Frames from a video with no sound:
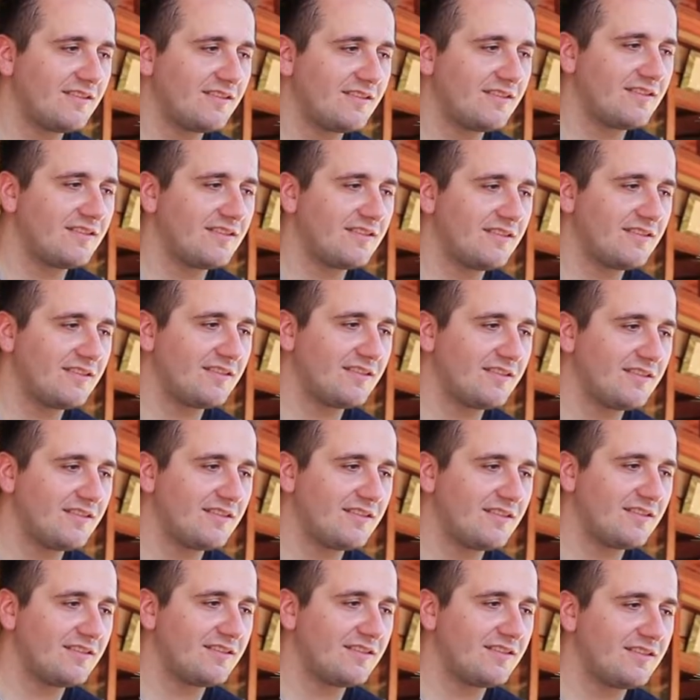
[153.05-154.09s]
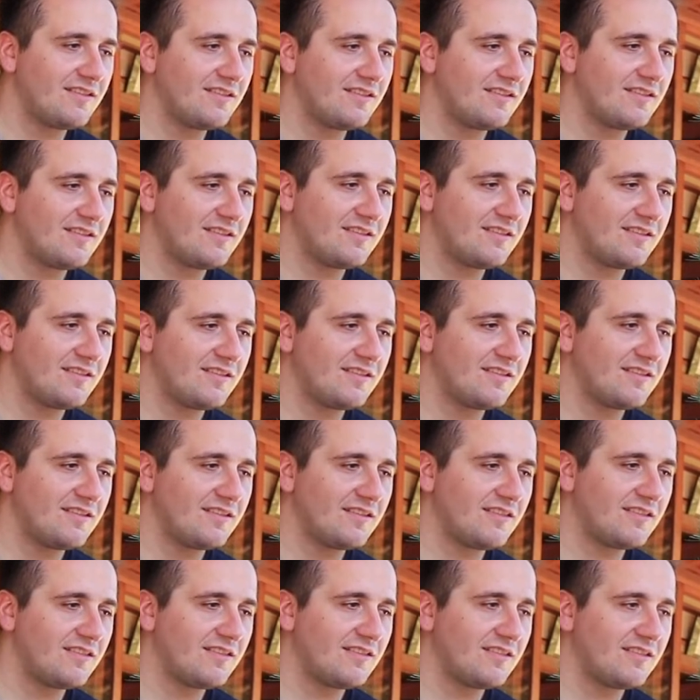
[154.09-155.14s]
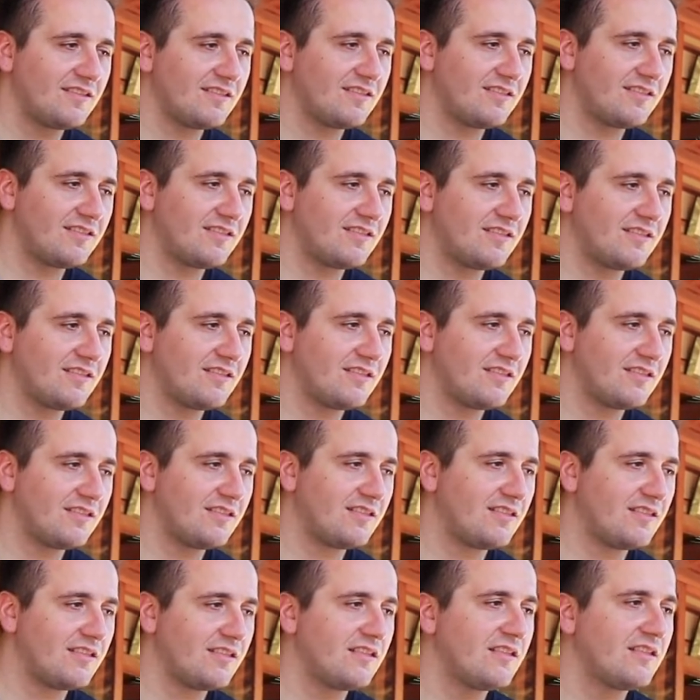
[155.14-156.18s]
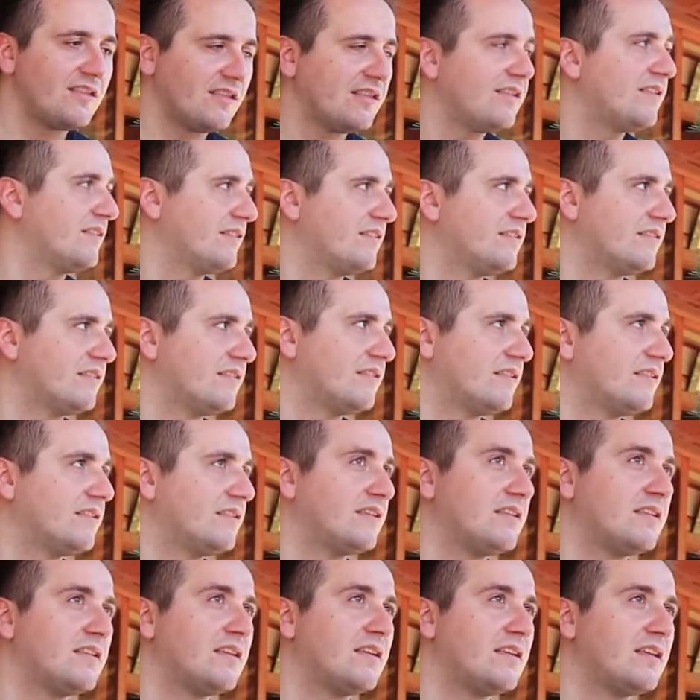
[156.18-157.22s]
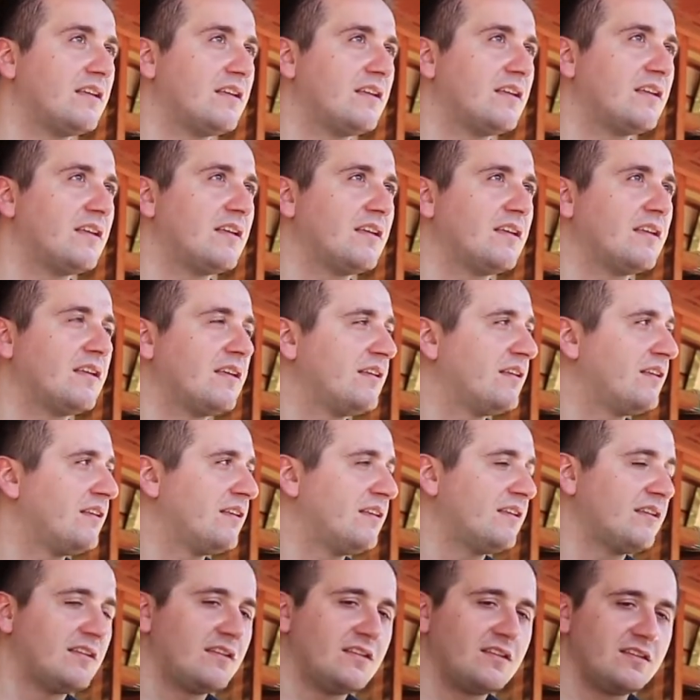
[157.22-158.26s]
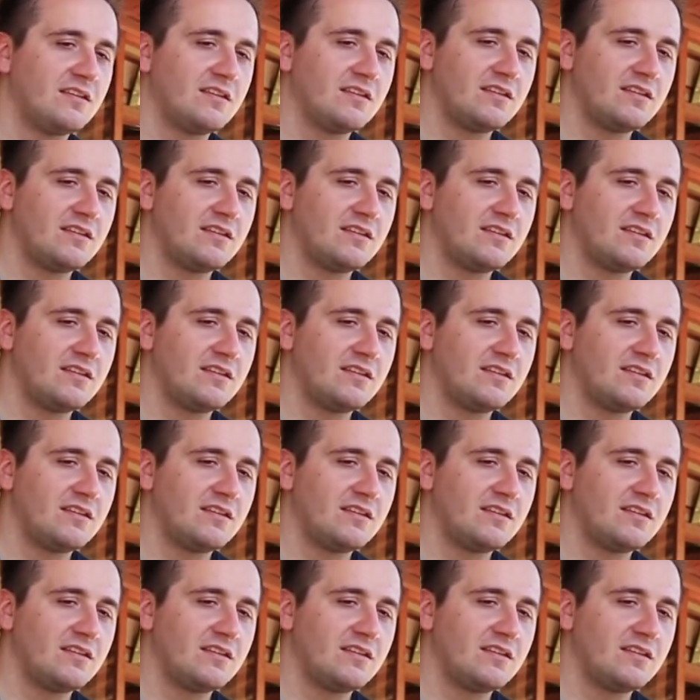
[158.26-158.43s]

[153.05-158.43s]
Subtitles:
(not speaking)